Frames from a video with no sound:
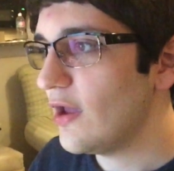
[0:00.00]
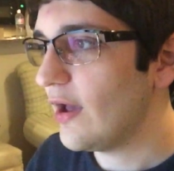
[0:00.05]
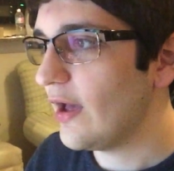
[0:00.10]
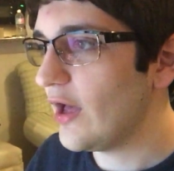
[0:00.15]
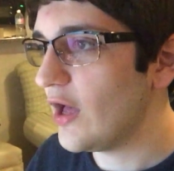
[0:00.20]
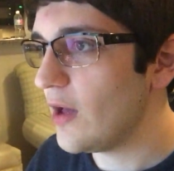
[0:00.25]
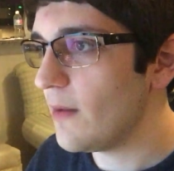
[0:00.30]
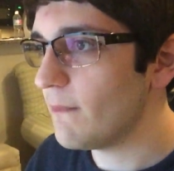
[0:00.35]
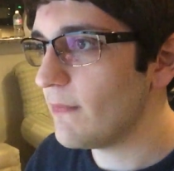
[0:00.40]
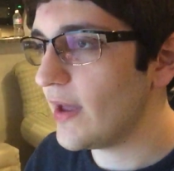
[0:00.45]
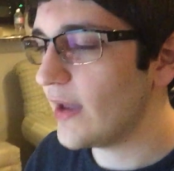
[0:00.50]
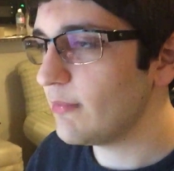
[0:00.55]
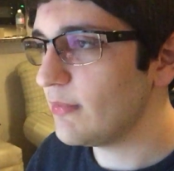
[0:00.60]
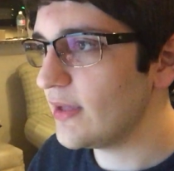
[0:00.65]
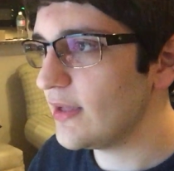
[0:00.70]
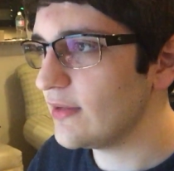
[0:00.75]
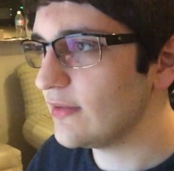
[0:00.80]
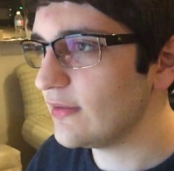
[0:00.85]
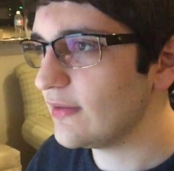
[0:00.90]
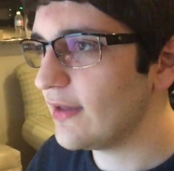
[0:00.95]
Um, I
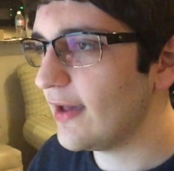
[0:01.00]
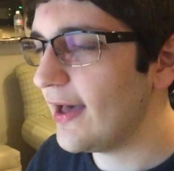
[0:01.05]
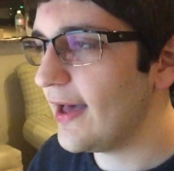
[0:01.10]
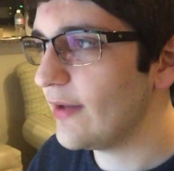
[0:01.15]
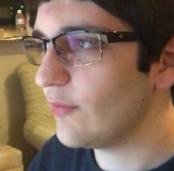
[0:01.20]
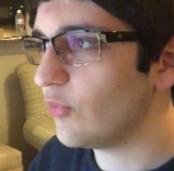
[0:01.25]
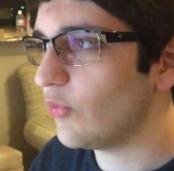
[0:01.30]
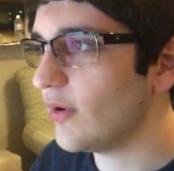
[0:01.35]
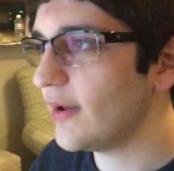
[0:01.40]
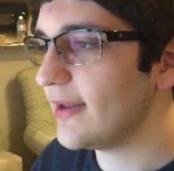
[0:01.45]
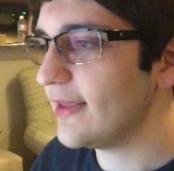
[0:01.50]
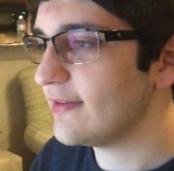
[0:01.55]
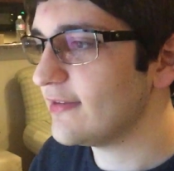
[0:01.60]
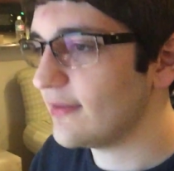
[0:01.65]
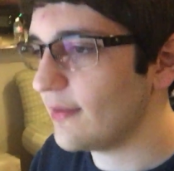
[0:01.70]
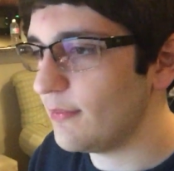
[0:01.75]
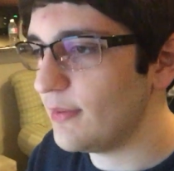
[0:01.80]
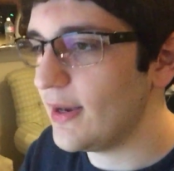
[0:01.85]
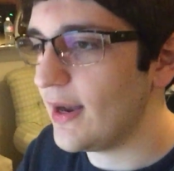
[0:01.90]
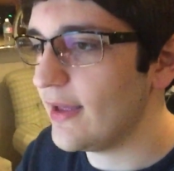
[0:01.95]
mean, God, what
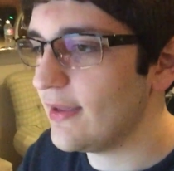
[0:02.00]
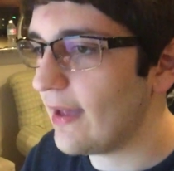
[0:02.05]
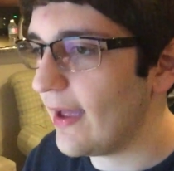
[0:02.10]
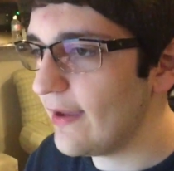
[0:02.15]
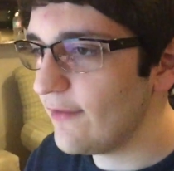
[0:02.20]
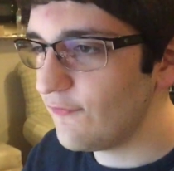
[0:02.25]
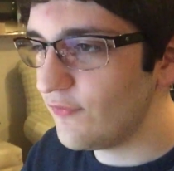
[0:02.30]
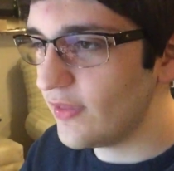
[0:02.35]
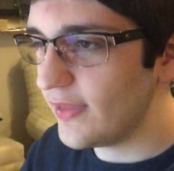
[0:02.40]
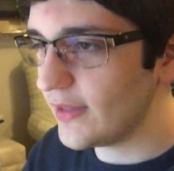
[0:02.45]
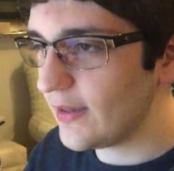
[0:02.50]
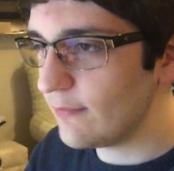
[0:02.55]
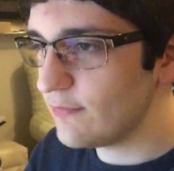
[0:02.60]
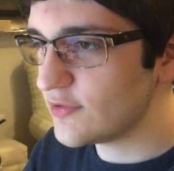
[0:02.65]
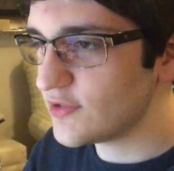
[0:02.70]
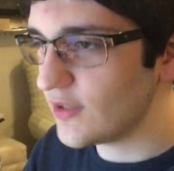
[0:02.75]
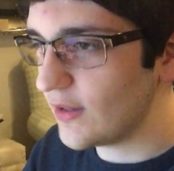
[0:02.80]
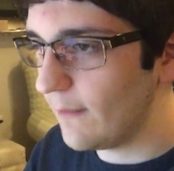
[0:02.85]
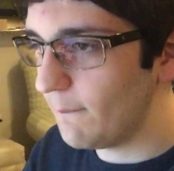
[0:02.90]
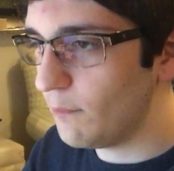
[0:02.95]
is? I mean, I, I feel like I'm
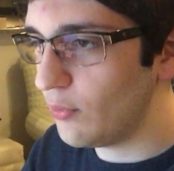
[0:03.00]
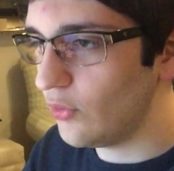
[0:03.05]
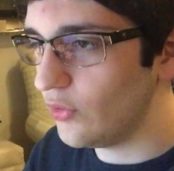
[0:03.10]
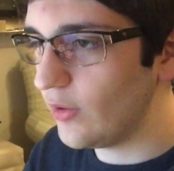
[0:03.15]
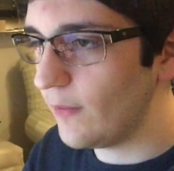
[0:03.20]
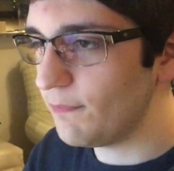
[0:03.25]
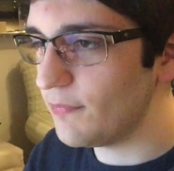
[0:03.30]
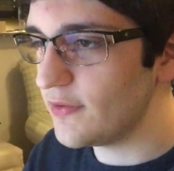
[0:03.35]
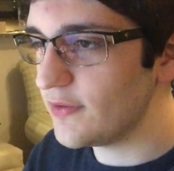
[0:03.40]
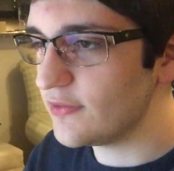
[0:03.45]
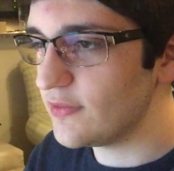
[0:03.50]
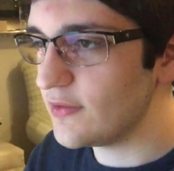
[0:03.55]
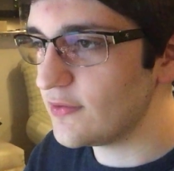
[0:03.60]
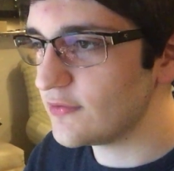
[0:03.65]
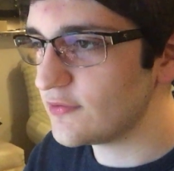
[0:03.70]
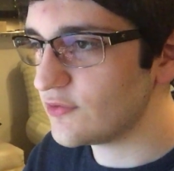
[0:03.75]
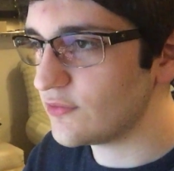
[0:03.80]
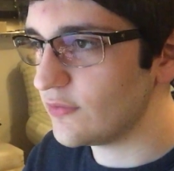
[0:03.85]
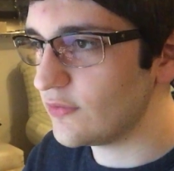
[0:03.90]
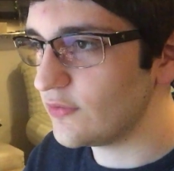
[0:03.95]
just gonna pull up the
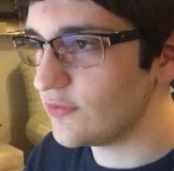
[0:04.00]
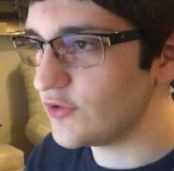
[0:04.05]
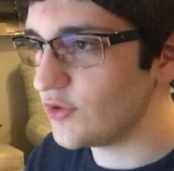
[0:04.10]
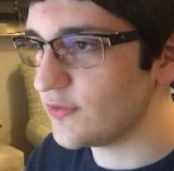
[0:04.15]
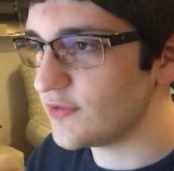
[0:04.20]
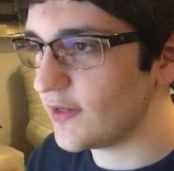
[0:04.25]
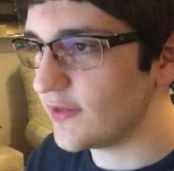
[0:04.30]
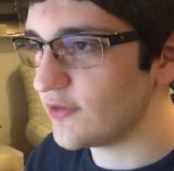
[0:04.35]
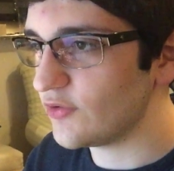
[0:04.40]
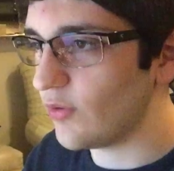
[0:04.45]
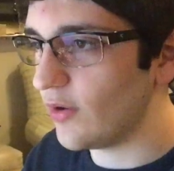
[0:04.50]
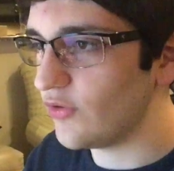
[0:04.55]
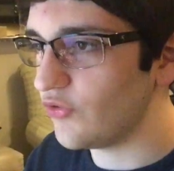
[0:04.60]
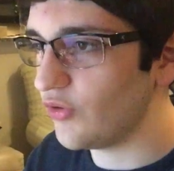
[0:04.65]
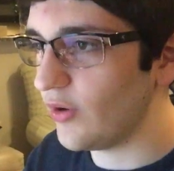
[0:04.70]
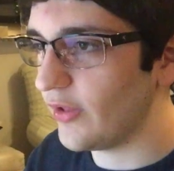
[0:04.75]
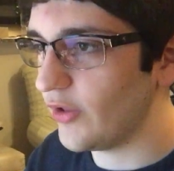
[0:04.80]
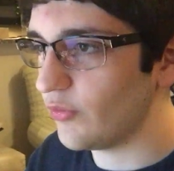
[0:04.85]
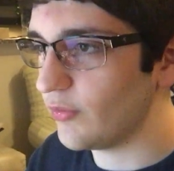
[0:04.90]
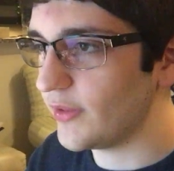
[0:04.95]
this the Suicide Squad
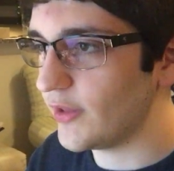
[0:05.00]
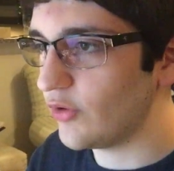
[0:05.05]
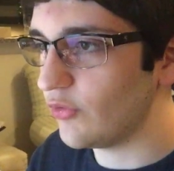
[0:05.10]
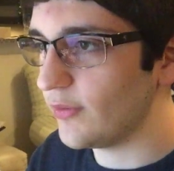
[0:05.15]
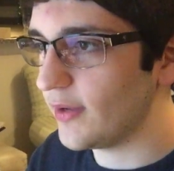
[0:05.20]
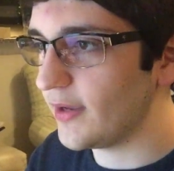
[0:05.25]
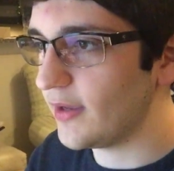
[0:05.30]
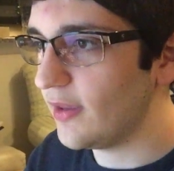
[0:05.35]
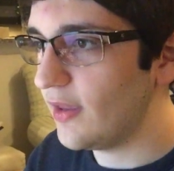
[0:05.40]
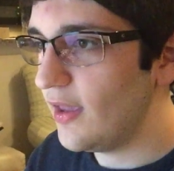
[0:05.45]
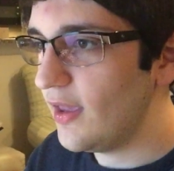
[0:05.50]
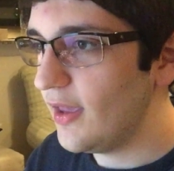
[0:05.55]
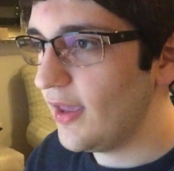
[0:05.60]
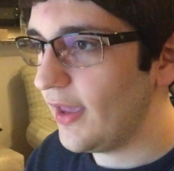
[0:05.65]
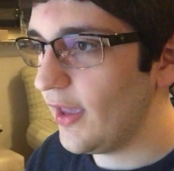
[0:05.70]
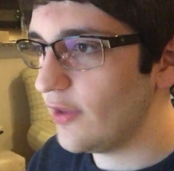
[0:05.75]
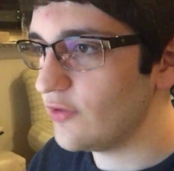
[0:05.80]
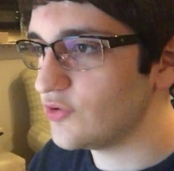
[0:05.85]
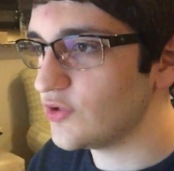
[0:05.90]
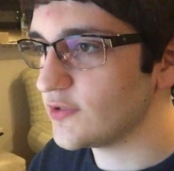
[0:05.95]
trailer really quick
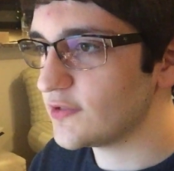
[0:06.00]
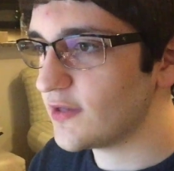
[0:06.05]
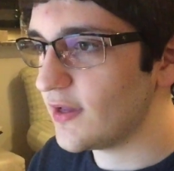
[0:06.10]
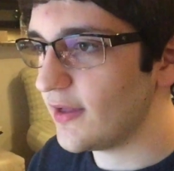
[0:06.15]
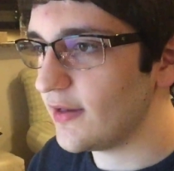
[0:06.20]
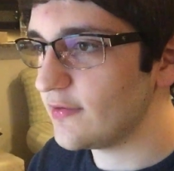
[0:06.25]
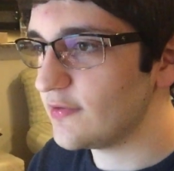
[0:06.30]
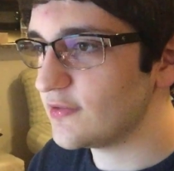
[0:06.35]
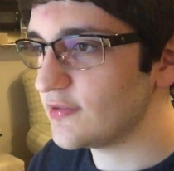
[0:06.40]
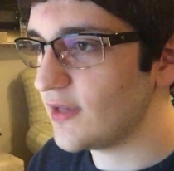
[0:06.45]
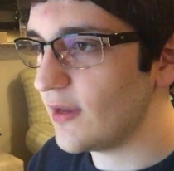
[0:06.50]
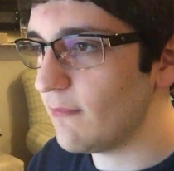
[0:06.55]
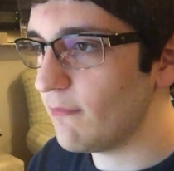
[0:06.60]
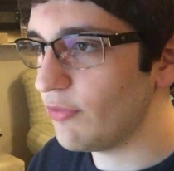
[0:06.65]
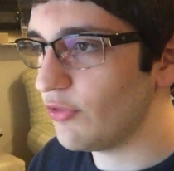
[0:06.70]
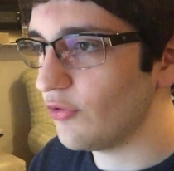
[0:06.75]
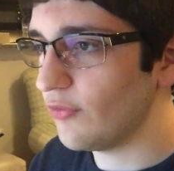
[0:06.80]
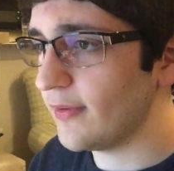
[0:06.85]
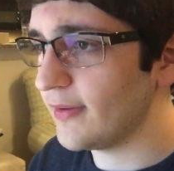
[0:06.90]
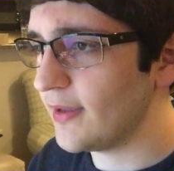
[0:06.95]
and just kind of skim
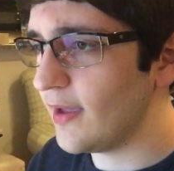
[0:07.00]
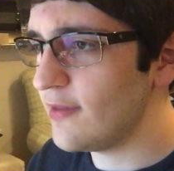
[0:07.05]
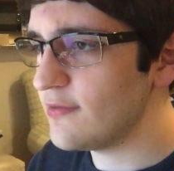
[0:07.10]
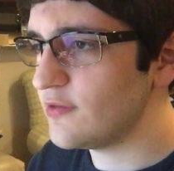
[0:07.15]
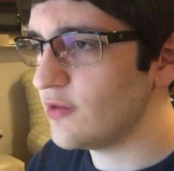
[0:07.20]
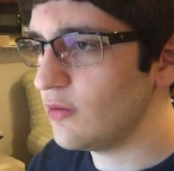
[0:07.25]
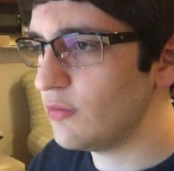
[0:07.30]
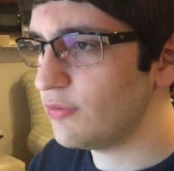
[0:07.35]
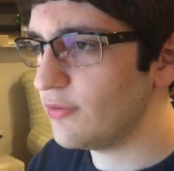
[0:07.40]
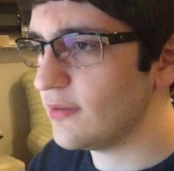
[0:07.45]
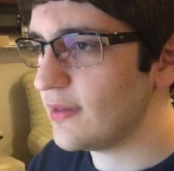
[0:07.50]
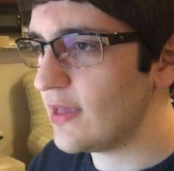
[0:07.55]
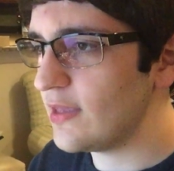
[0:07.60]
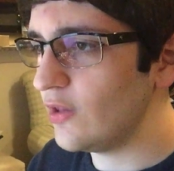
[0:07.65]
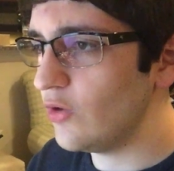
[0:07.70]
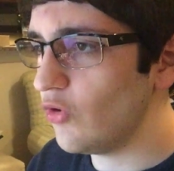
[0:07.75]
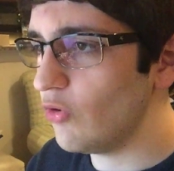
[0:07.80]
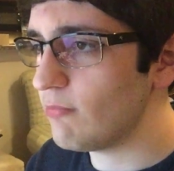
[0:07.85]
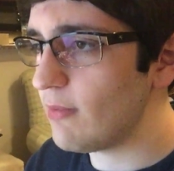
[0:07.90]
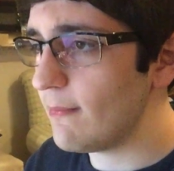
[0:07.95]
through it. Guys, do you th-
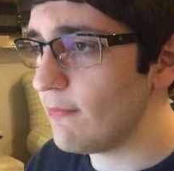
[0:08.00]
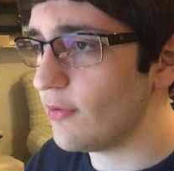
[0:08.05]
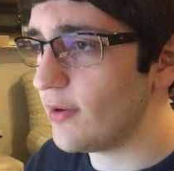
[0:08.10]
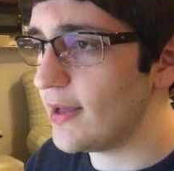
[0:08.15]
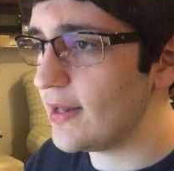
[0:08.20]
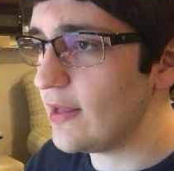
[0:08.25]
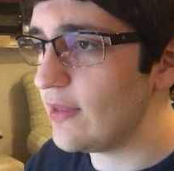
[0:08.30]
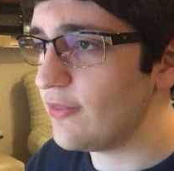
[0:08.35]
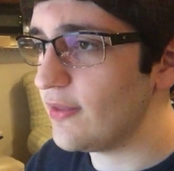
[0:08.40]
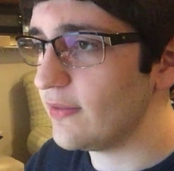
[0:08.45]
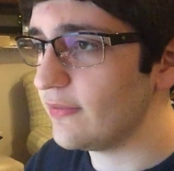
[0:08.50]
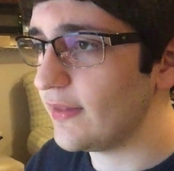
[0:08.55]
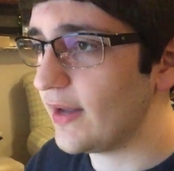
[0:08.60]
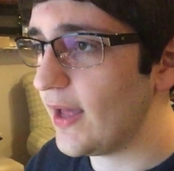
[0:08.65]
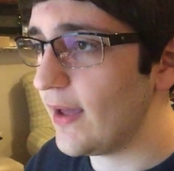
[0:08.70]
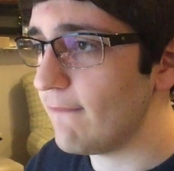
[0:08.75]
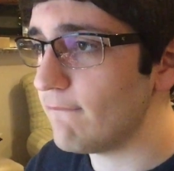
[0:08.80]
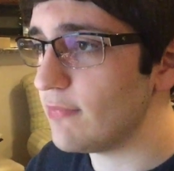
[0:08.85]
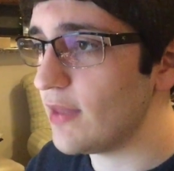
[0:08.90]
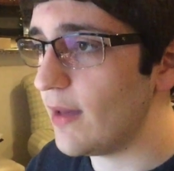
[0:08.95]
can you remember anything that
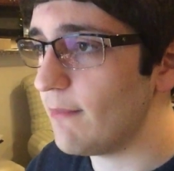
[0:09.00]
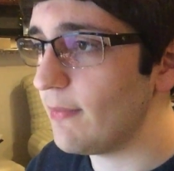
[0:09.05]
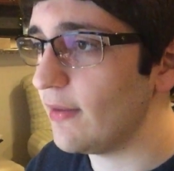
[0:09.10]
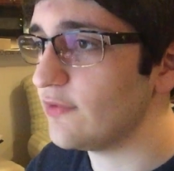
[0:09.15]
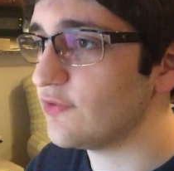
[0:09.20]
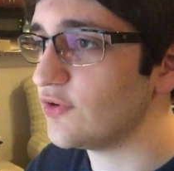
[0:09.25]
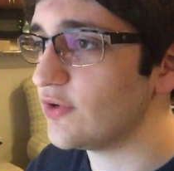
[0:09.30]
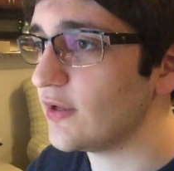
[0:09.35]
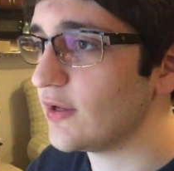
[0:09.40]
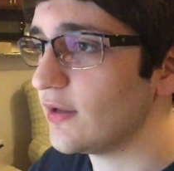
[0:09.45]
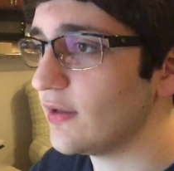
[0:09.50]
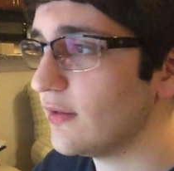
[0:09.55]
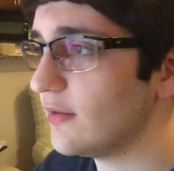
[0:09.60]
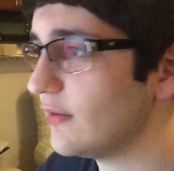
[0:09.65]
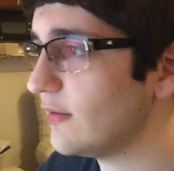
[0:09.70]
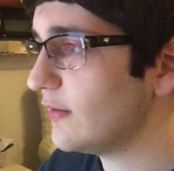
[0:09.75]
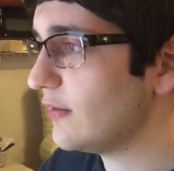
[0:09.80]
I'm not mentioning?